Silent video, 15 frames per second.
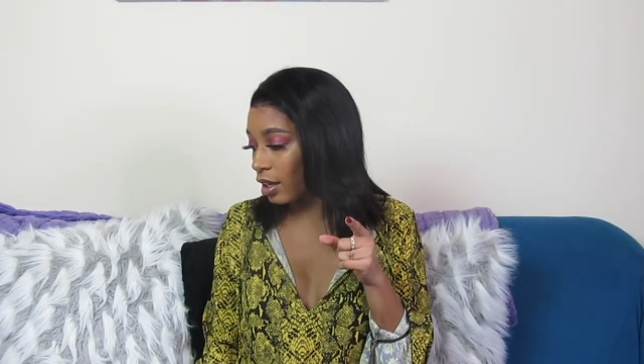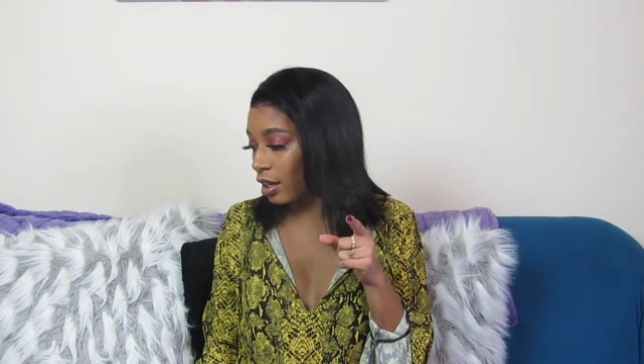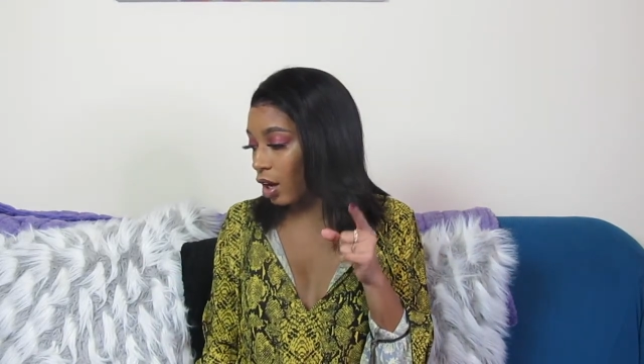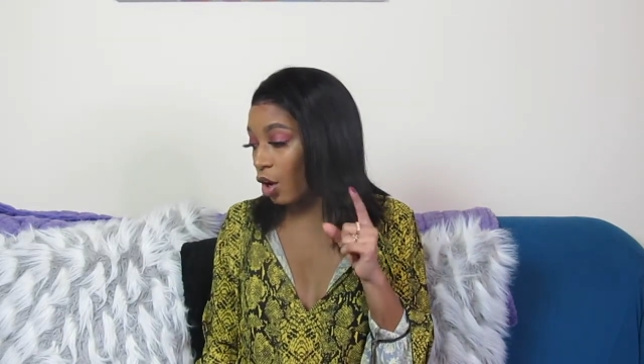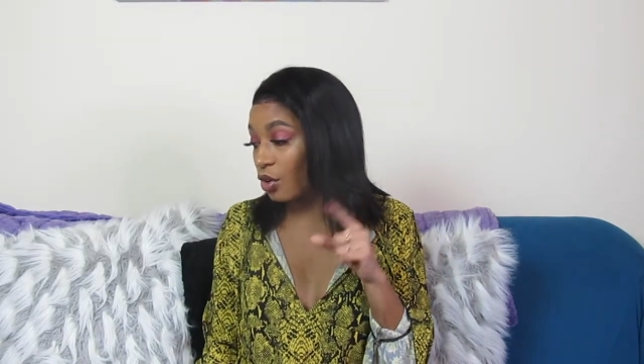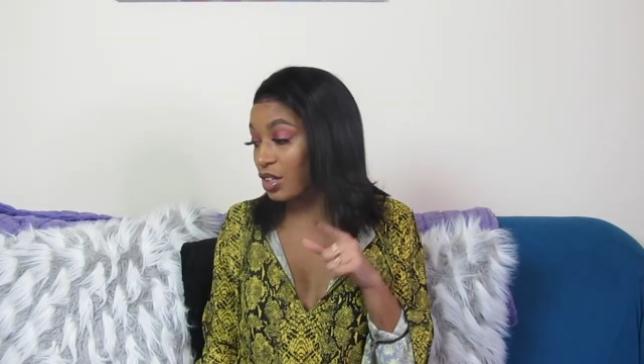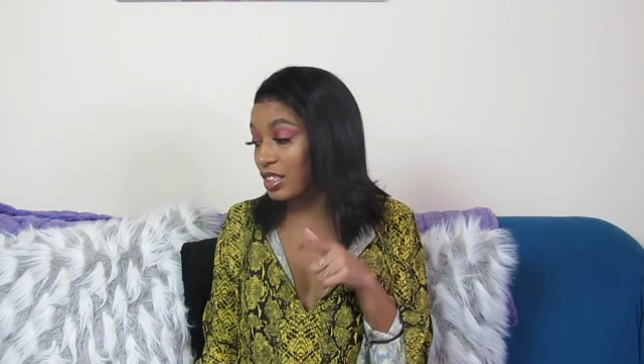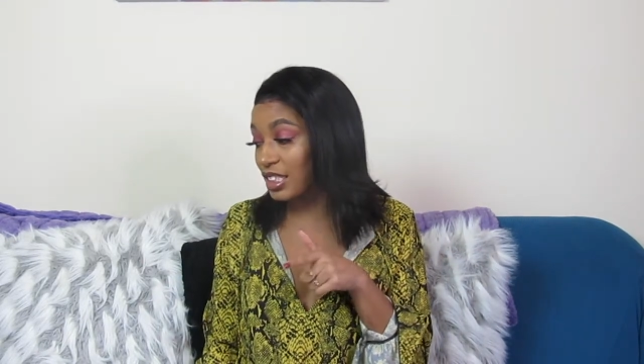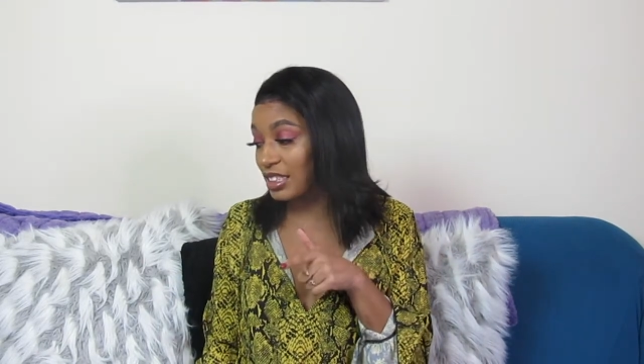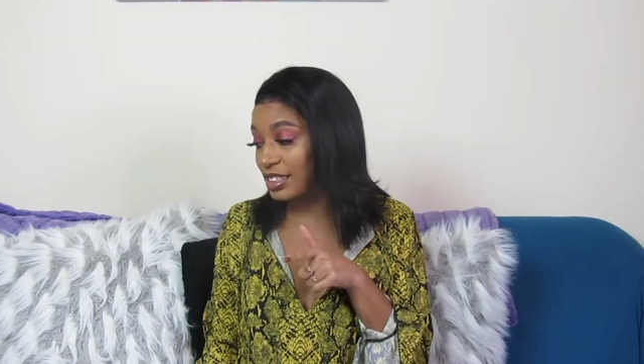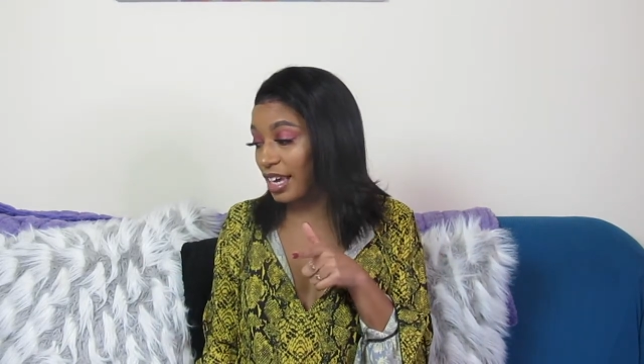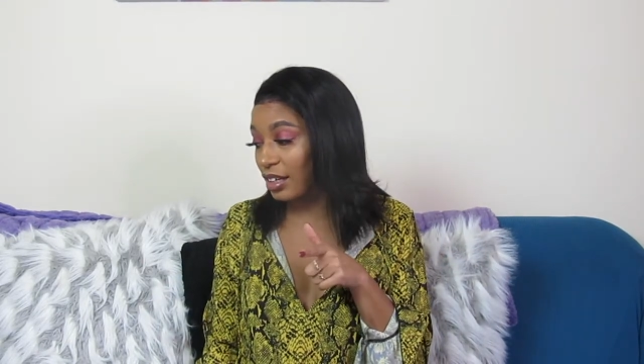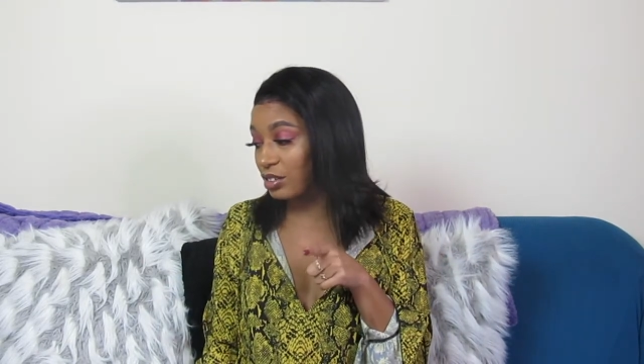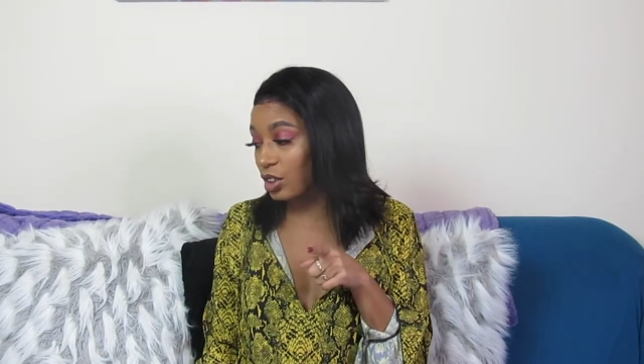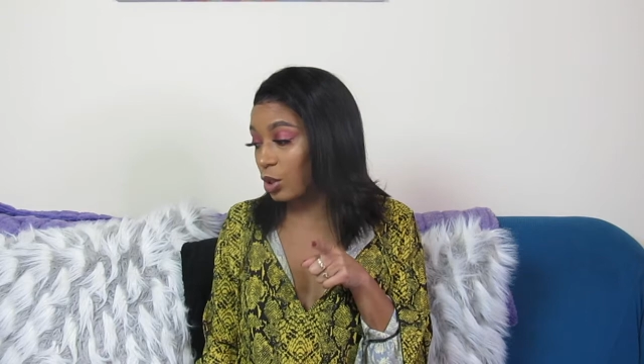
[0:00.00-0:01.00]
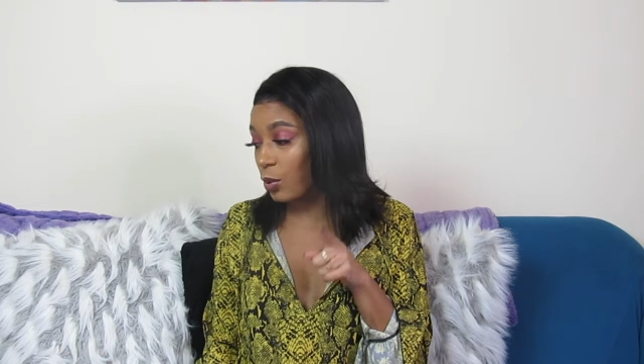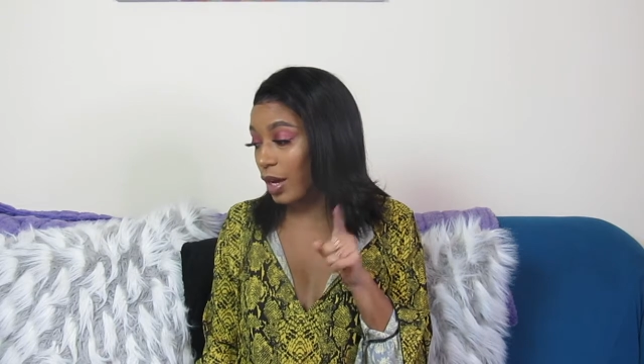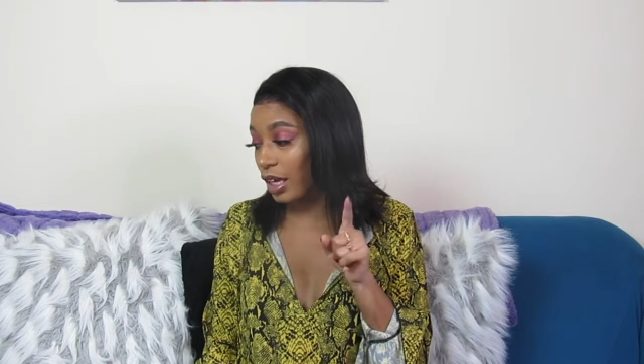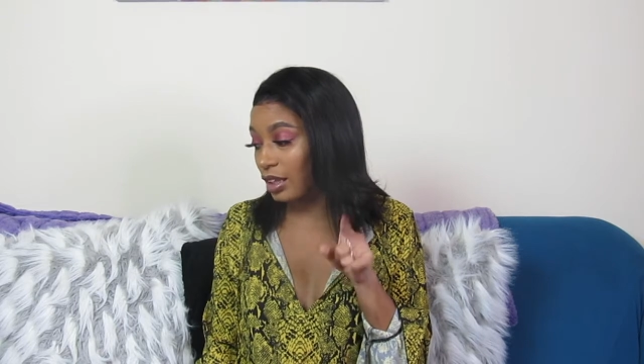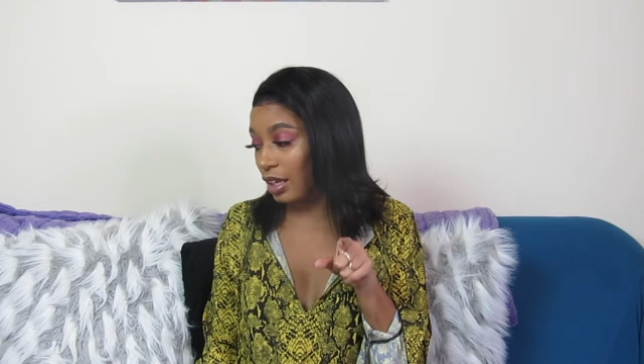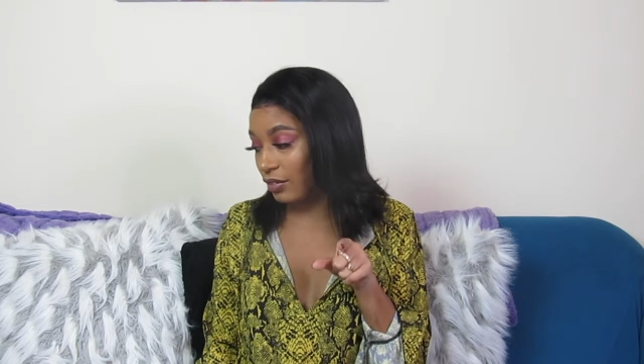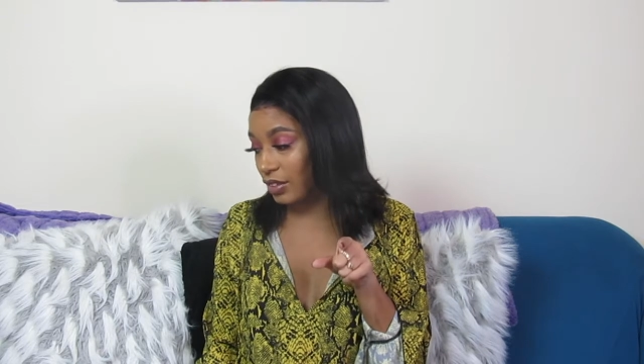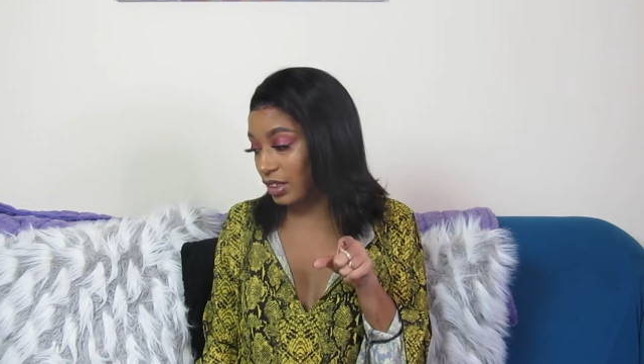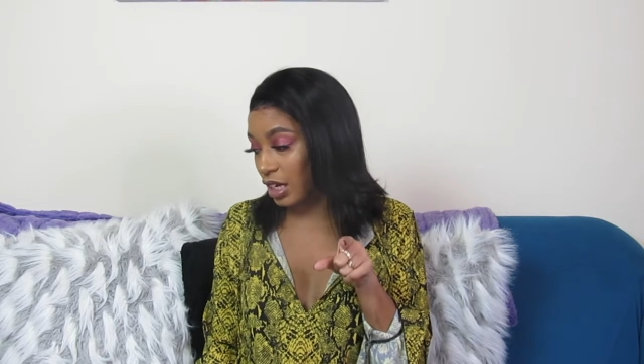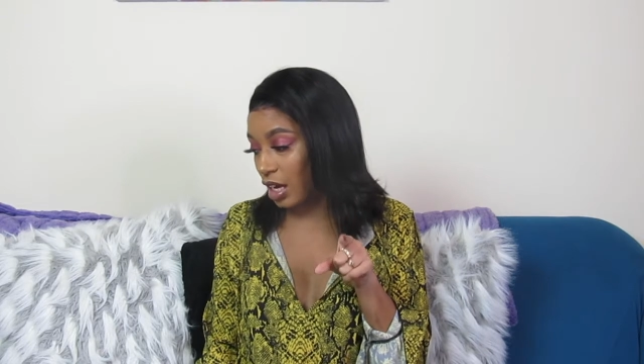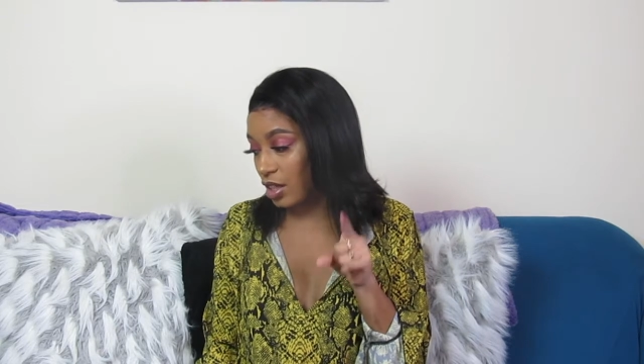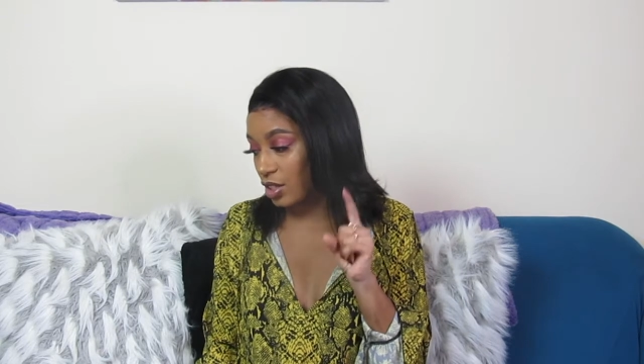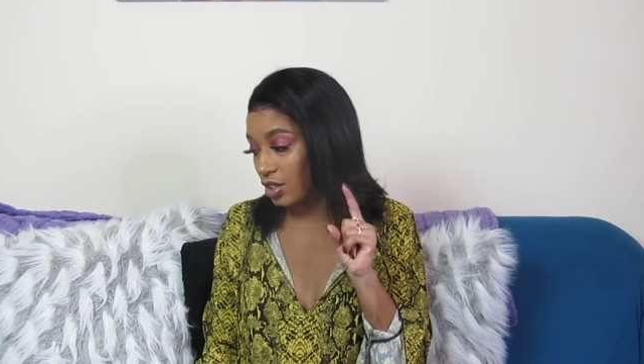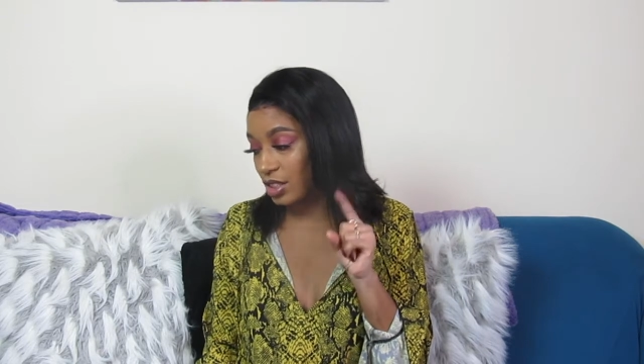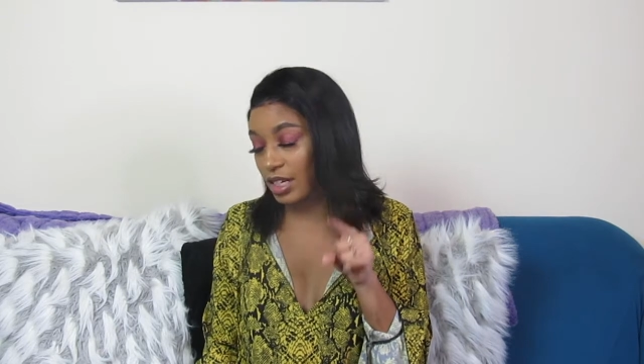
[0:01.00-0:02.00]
the discount took away $11,